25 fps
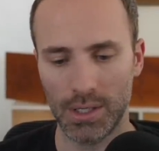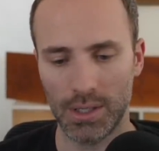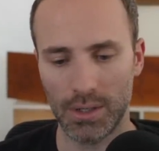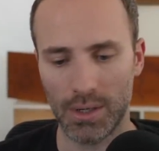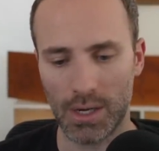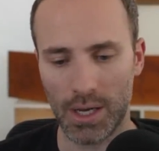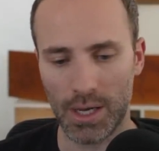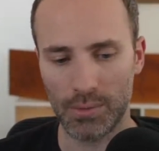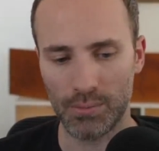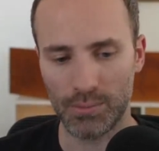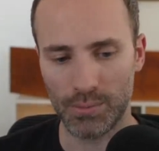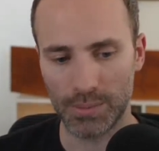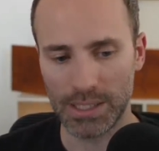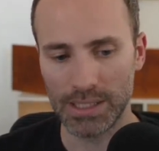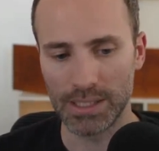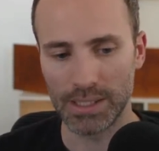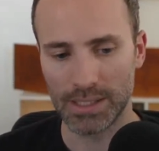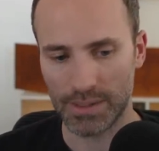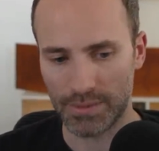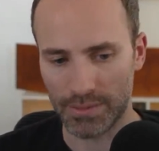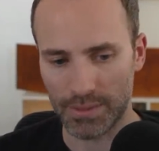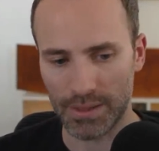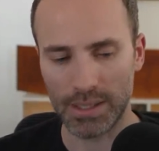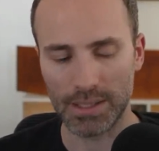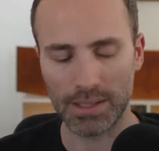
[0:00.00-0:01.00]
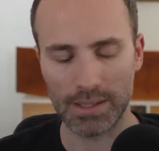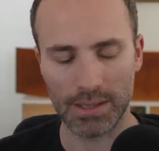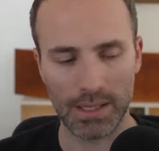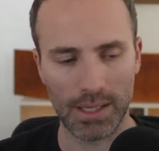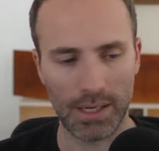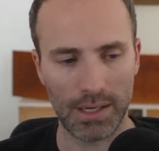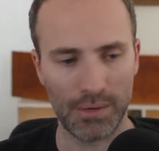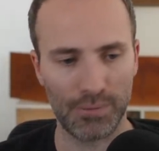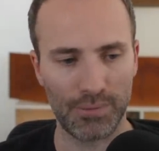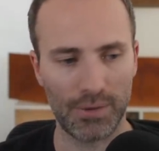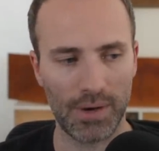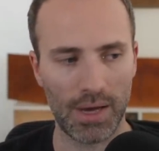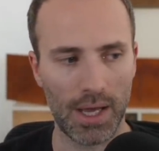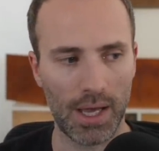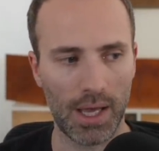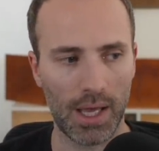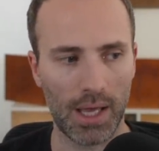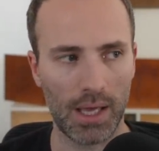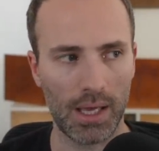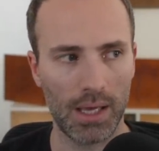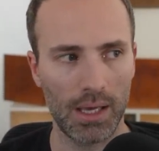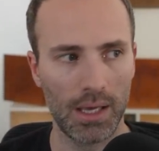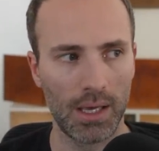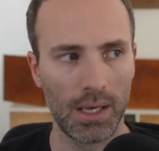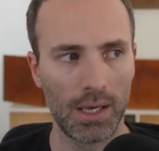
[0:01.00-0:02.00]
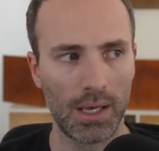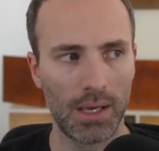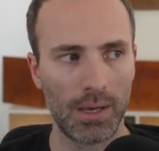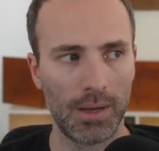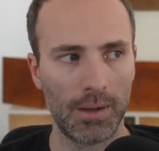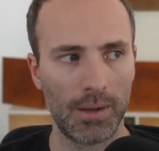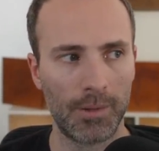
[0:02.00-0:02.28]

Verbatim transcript: you know I really think that if I